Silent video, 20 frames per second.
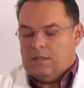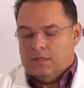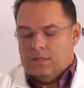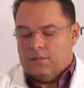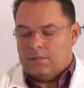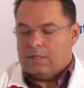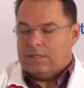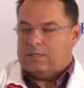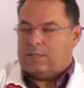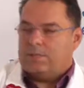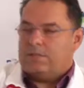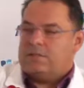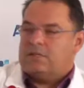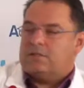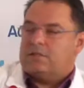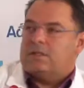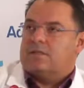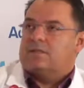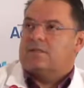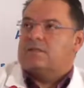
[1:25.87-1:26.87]
Well, let me
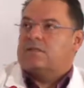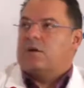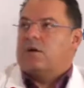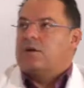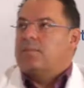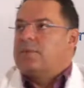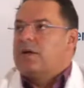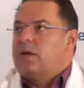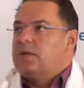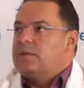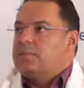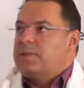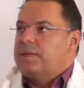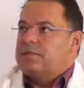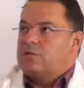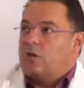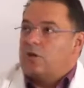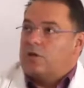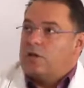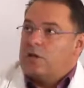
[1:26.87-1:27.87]
start by
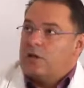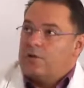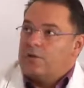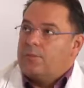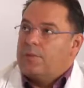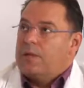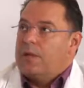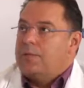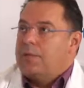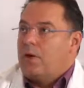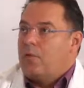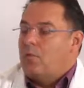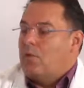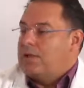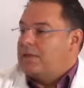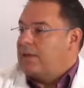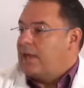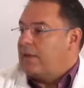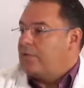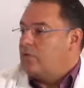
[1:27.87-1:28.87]
talking a little bit about
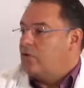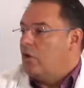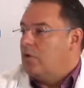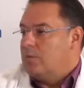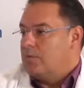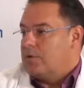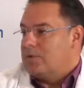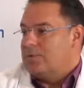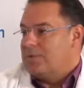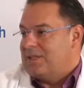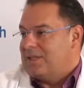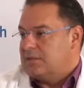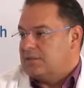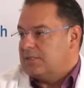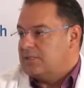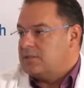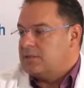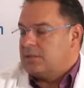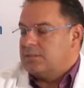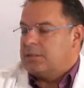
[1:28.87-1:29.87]
what that number
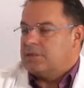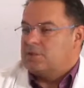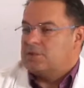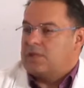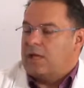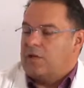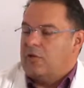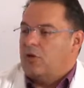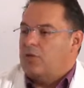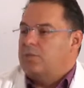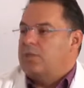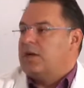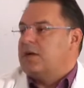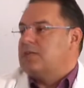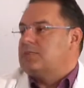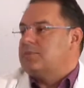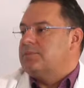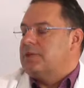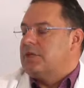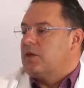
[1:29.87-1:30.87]
means, because that number
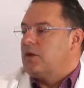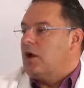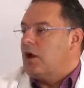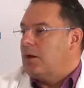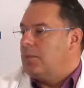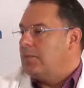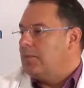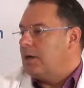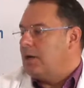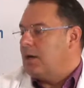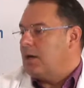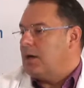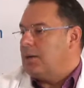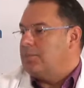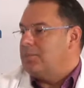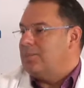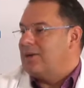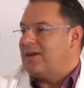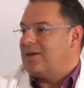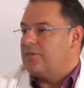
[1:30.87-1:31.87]
has become
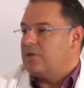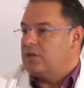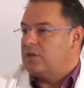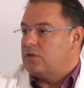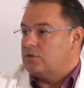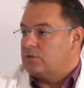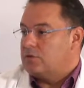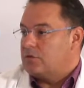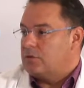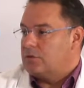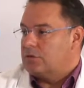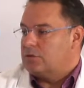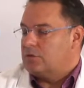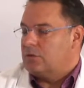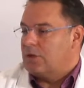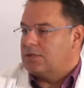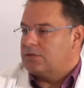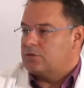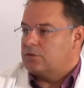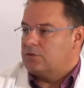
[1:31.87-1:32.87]
very useful
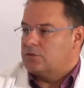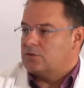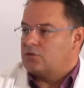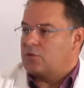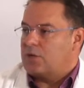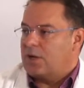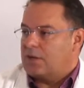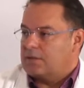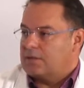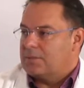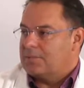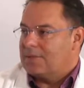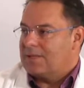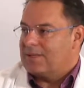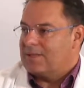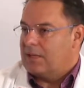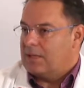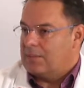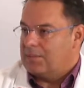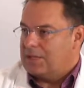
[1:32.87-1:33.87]
to us to track the
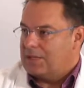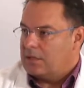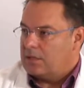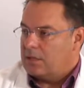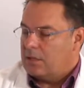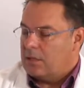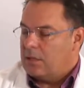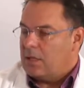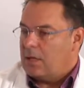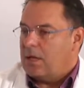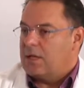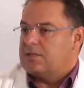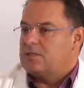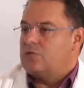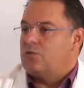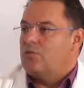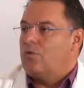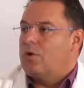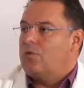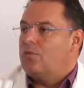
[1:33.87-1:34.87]
pandemic.
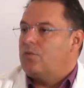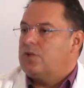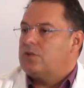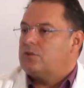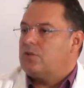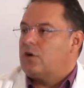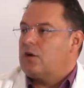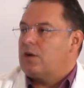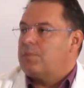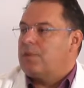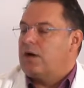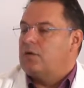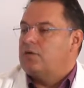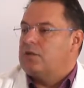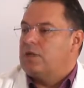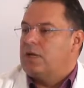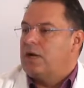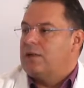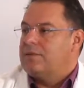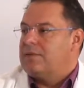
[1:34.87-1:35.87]
So when we talk about
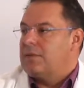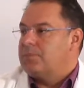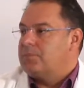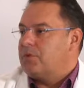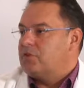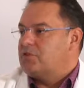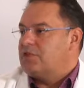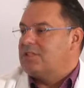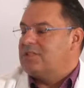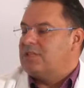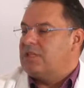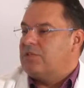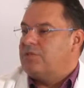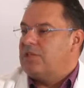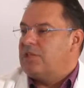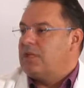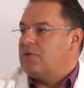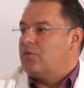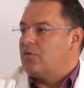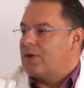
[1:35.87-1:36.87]
the
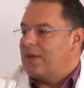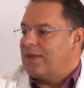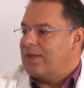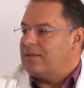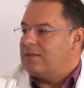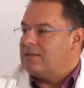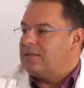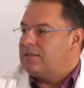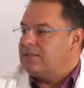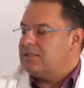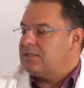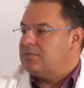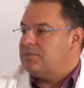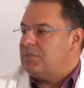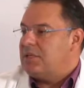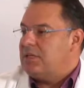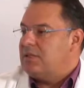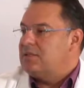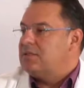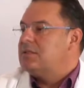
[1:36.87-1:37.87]
positivity rate, this
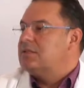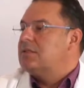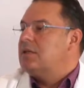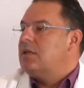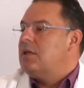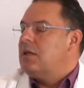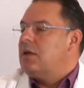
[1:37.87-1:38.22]
means